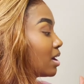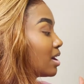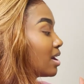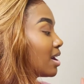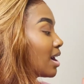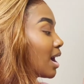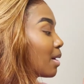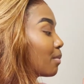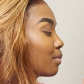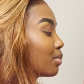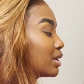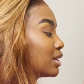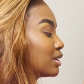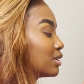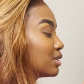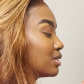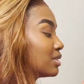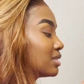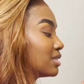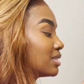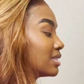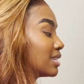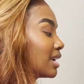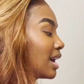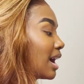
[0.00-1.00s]
I'm pretty sure this
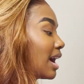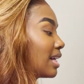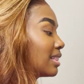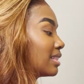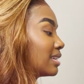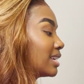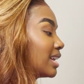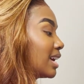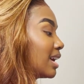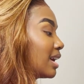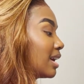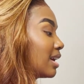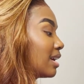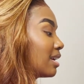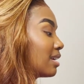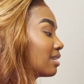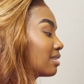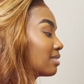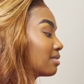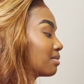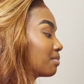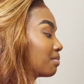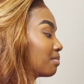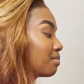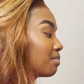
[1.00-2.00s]
is a holiday
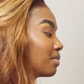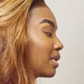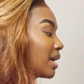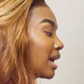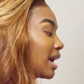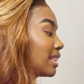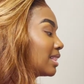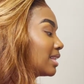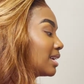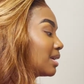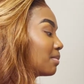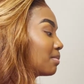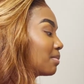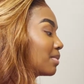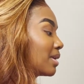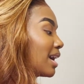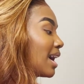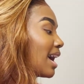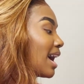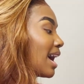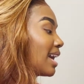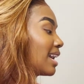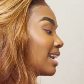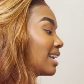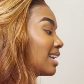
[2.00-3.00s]
palette, but
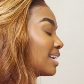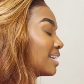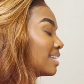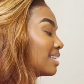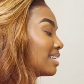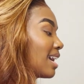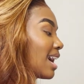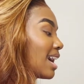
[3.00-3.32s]
I